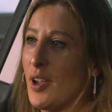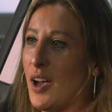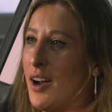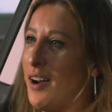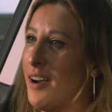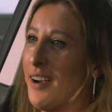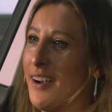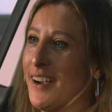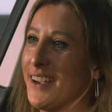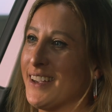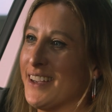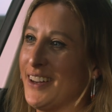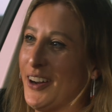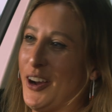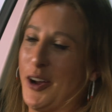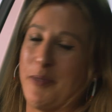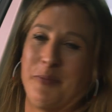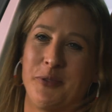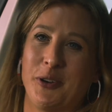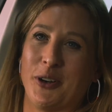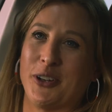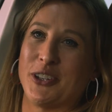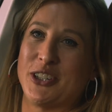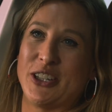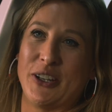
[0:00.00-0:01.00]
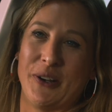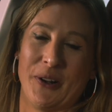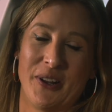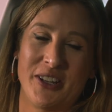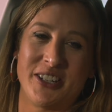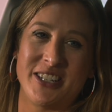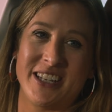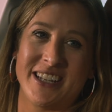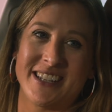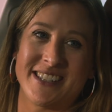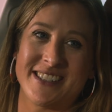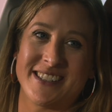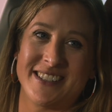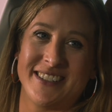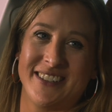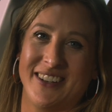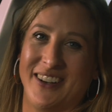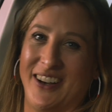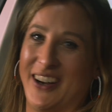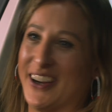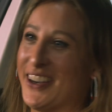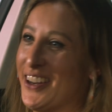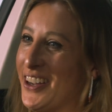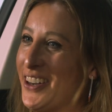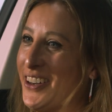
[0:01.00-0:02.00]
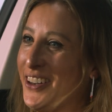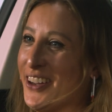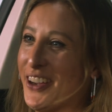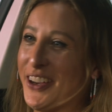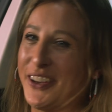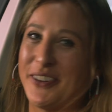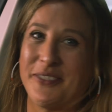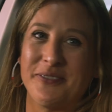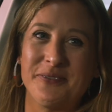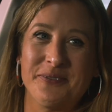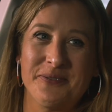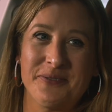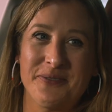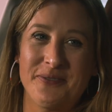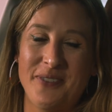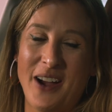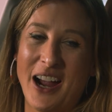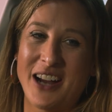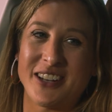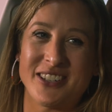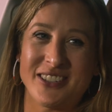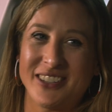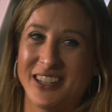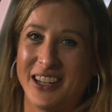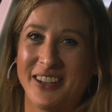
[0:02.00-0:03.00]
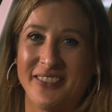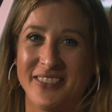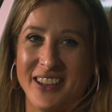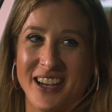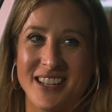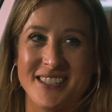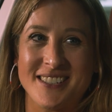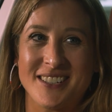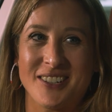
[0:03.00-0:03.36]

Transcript: I'm not a geologist. I don't know factually if that's